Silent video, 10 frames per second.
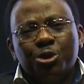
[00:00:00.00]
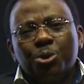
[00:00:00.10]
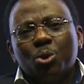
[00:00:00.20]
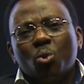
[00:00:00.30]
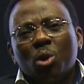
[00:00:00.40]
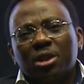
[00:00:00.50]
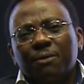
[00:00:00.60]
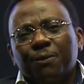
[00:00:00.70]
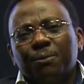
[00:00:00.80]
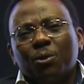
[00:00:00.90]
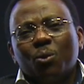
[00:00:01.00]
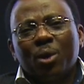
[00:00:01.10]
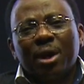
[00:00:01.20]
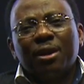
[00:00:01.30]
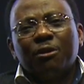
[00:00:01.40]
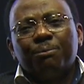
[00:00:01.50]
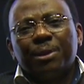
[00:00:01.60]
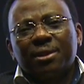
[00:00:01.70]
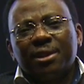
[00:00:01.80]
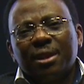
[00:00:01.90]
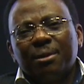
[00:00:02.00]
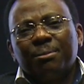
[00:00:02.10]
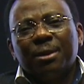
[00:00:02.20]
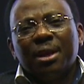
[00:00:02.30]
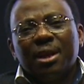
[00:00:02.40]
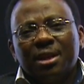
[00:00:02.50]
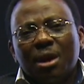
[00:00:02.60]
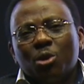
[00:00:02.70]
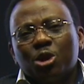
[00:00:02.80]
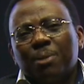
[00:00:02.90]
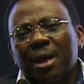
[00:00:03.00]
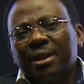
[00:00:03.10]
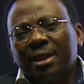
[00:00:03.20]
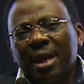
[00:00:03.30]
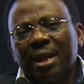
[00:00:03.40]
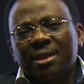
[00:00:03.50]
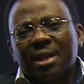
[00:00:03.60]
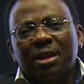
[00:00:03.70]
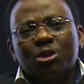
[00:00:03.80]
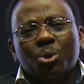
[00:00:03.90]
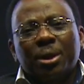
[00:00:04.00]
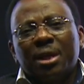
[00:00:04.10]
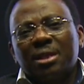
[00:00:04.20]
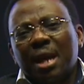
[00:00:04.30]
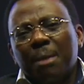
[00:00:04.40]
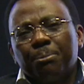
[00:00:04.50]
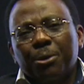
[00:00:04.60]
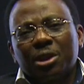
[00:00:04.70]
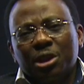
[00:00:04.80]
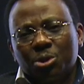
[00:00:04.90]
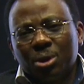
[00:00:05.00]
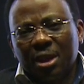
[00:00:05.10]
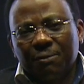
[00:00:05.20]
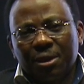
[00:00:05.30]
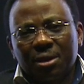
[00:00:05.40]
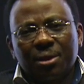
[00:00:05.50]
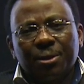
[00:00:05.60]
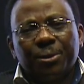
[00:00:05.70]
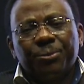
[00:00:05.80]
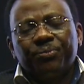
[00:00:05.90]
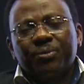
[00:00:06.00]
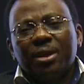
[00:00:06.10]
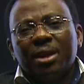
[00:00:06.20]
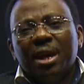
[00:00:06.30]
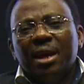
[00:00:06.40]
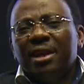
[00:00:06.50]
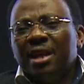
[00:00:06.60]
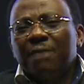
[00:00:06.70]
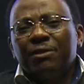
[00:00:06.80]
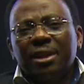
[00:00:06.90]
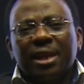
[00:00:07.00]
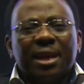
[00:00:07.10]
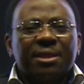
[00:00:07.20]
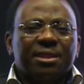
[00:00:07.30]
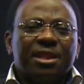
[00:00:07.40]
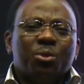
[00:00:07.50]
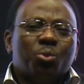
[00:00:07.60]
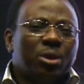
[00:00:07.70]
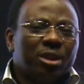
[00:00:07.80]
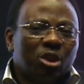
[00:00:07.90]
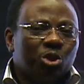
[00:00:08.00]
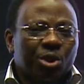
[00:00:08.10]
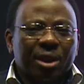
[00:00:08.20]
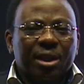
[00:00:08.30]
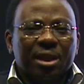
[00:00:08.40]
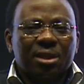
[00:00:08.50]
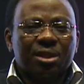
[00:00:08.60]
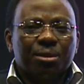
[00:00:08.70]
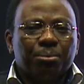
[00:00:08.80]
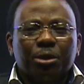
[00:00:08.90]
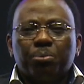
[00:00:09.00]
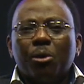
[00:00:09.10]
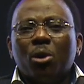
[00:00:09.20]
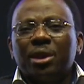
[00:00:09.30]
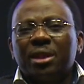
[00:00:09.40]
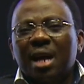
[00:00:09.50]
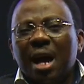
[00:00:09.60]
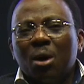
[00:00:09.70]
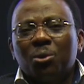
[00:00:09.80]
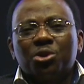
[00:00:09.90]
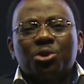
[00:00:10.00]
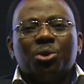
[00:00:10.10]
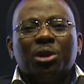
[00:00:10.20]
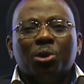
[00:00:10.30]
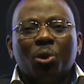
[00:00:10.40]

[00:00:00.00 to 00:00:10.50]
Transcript: drew water from the well of Bethlehem that was by the gate, and took it and brought it to David. Nevertheless, he would not drink it, but poured it out to the